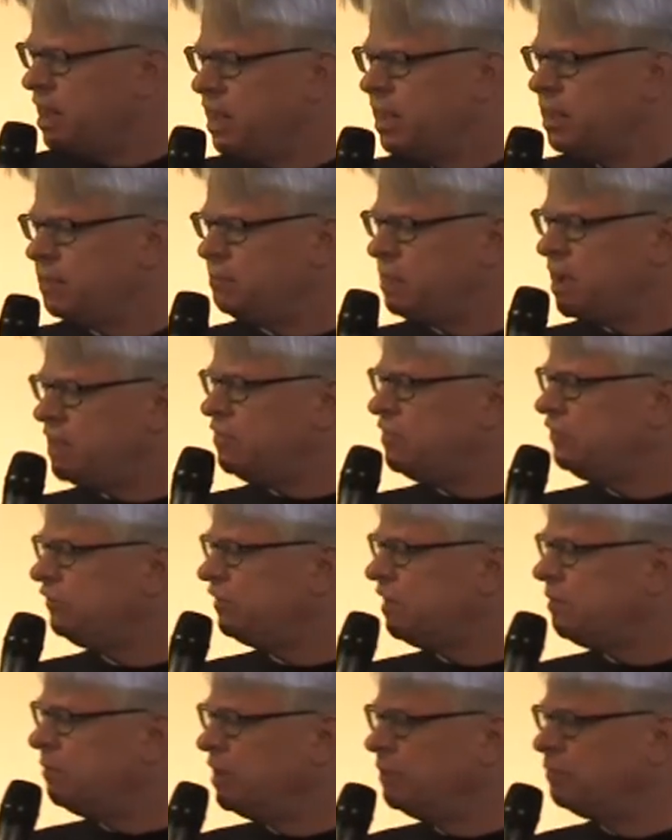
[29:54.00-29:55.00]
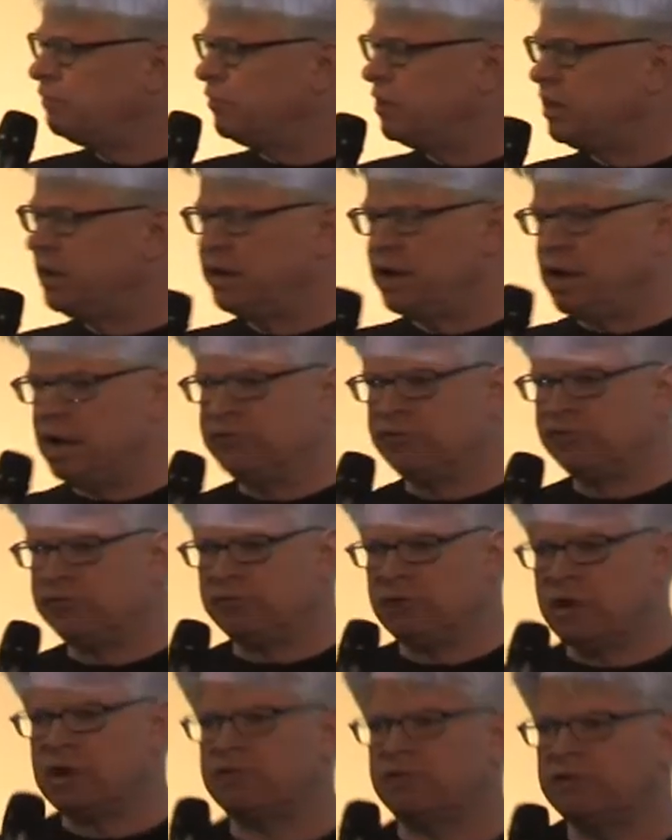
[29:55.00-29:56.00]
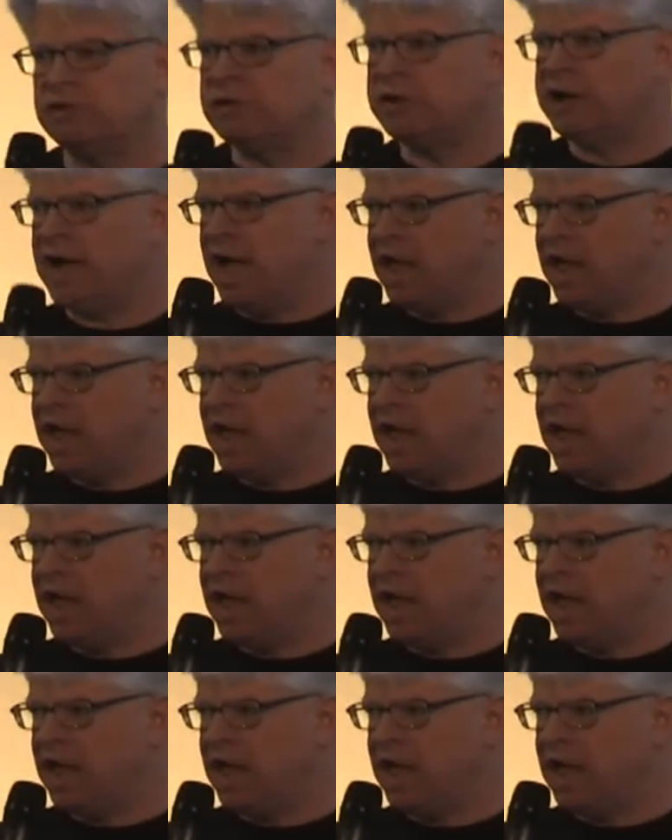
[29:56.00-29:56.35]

And by this I mean pretty unstructured,